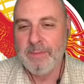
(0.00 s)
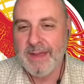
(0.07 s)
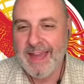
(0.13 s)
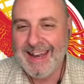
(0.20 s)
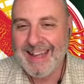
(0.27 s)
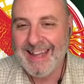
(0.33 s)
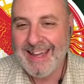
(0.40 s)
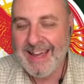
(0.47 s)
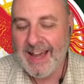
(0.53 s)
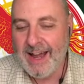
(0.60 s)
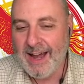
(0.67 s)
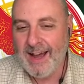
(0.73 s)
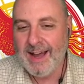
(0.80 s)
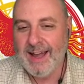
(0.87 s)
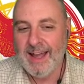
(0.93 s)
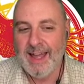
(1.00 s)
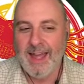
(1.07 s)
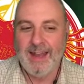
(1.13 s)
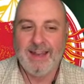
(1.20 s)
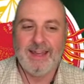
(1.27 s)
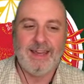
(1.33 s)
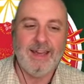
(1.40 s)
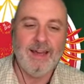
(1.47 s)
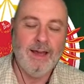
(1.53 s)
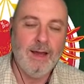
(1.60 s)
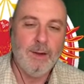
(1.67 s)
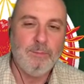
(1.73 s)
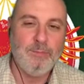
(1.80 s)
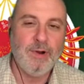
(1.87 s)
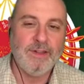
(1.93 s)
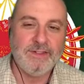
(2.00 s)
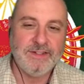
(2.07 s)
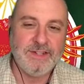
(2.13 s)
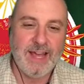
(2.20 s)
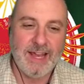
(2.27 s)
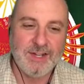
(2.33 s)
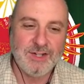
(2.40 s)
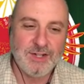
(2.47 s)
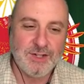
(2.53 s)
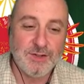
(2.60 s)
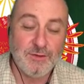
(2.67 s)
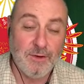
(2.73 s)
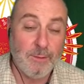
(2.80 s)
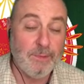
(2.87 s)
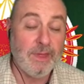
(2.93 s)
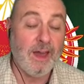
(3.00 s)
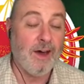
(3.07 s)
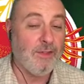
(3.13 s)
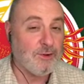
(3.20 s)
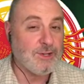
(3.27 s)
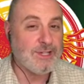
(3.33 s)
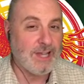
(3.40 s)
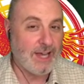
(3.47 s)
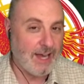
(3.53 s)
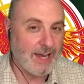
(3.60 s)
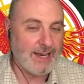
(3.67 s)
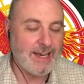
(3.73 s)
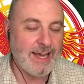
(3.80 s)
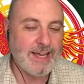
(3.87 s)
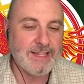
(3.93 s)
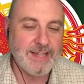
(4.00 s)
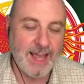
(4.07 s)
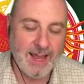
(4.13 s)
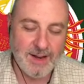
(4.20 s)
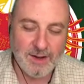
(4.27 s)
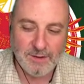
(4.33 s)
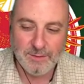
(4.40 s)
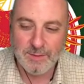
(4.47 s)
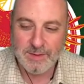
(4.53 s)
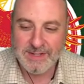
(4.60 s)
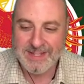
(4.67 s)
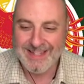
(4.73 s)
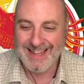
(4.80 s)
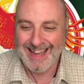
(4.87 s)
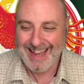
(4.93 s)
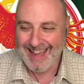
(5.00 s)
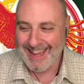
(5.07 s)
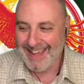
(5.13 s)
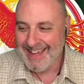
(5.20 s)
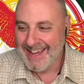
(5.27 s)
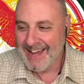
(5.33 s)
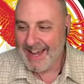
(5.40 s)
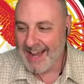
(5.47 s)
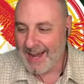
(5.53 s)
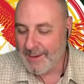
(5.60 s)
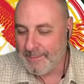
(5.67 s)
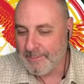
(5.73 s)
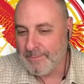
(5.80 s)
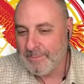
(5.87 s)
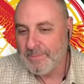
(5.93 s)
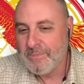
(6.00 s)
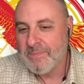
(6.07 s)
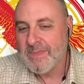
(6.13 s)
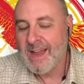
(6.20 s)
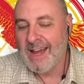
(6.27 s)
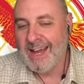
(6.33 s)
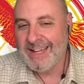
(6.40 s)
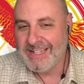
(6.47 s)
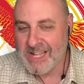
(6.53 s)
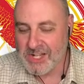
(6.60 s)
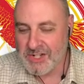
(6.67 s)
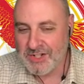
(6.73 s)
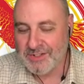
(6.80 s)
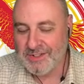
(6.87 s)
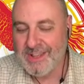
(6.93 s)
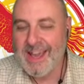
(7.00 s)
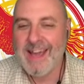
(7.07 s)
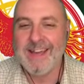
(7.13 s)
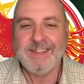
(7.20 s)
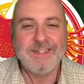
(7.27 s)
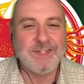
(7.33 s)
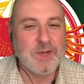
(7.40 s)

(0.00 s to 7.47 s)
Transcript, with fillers: be any uh, any presentations from the other side, as Gandalf would say. Um, uh, digital, yes.